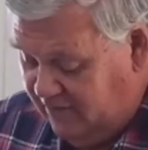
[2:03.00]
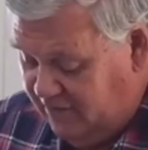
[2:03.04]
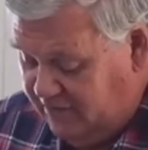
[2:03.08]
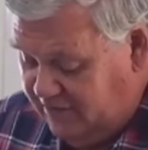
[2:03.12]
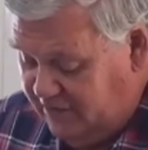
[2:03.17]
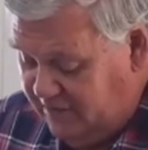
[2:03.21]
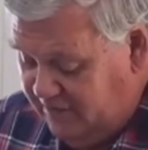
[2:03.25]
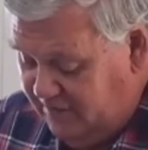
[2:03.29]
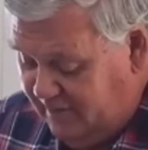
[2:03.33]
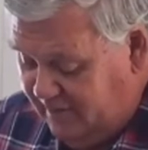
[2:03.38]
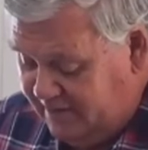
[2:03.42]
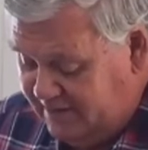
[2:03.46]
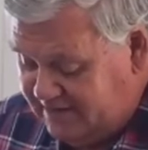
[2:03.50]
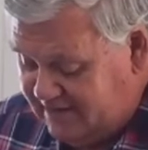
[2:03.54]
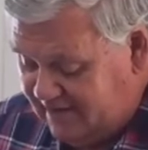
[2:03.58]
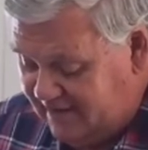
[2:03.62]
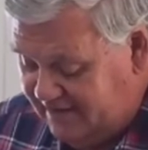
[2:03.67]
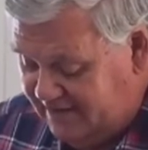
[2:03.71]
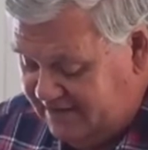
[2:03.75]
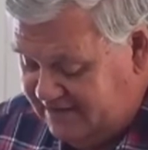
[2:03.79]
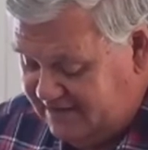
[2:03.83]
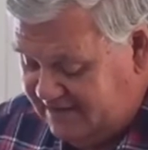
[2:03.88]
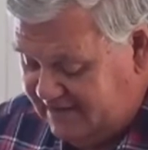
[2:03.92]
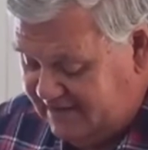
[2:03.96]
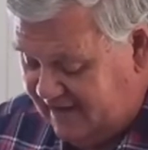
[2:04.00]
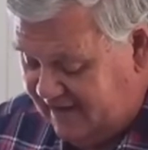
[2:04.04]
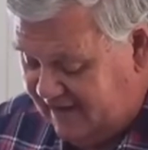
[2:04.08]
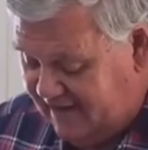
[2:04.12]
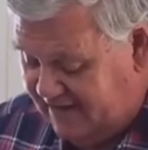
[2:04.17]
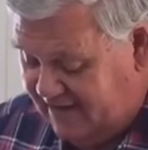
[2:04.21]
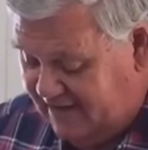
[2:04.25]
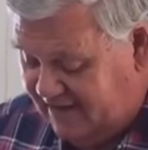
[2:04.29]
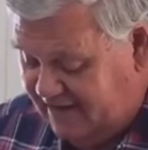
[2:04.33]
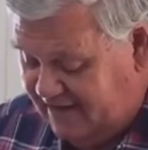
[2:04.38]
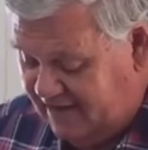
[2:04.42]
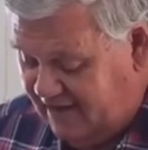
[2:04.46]
you must understand
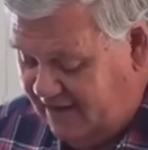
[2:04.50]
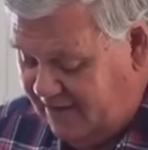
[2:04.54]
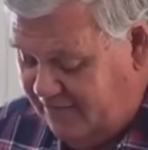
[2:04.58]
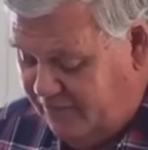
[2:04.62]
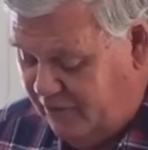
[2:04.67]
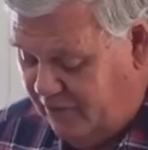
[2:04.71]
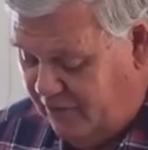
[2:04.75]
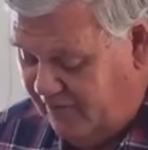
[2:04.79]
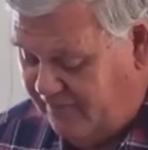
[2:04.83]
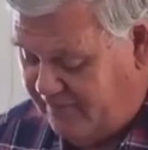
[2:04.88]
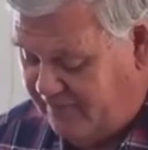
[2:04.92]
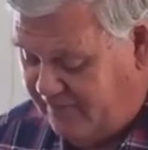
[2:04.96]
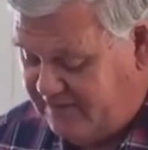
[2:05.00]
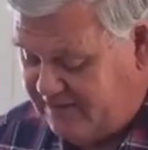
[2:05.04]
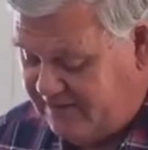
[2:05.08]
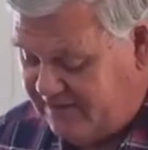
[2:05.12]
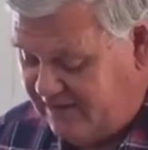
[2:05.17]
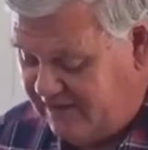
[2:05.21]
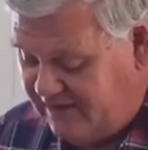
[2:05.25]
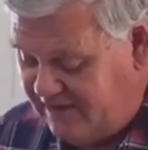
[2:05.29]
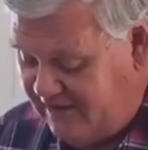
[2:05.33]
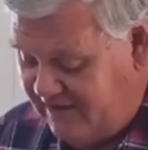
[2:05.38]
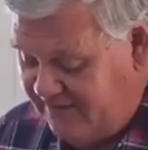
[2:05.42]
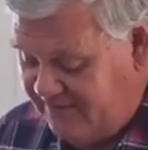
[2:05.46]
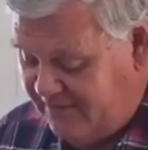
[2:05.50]
that no prophecy